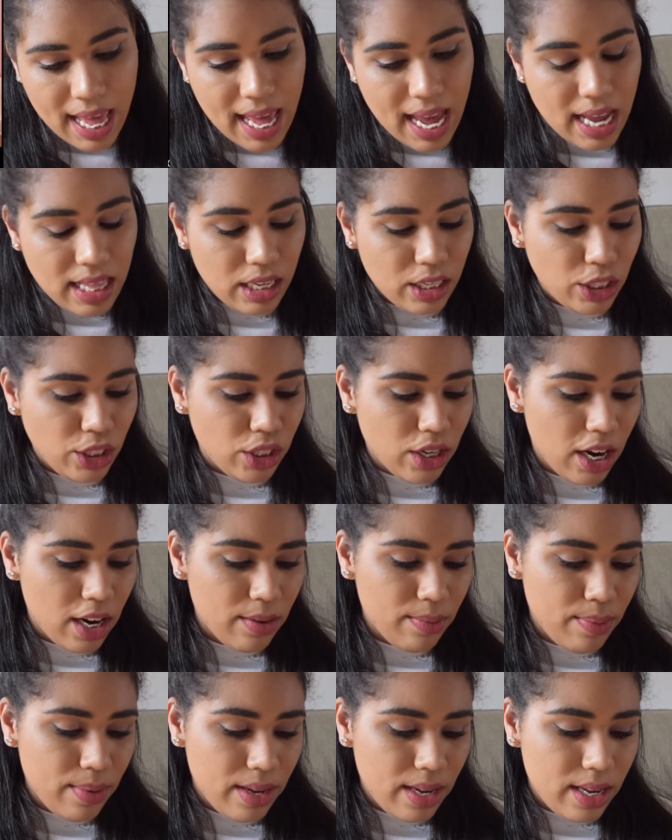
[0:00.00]
And then
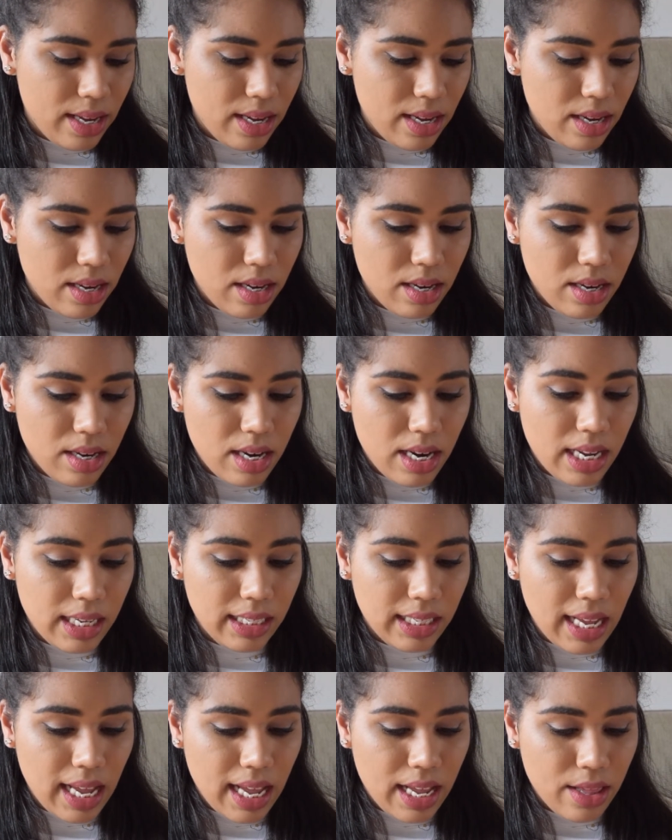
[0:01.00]
Sharpen is
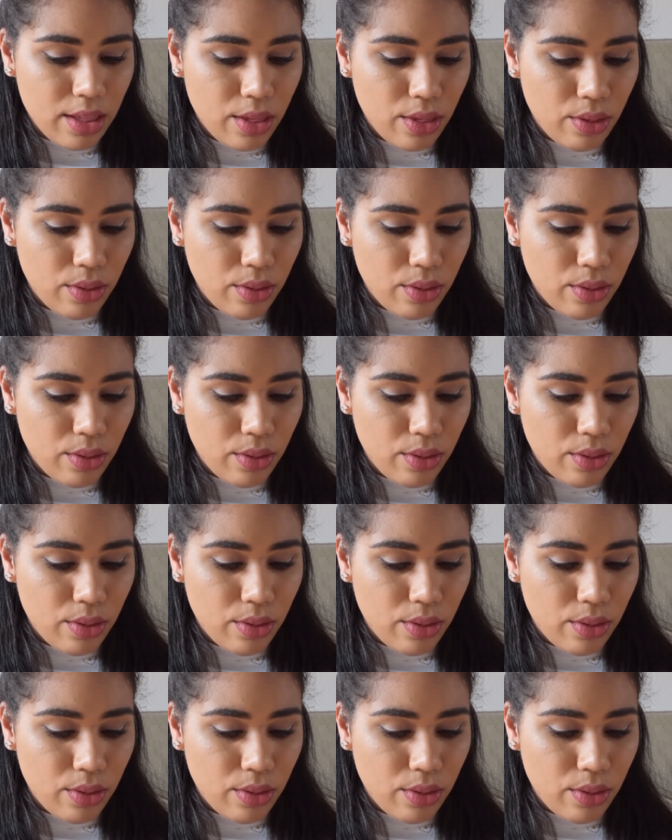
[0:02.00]
at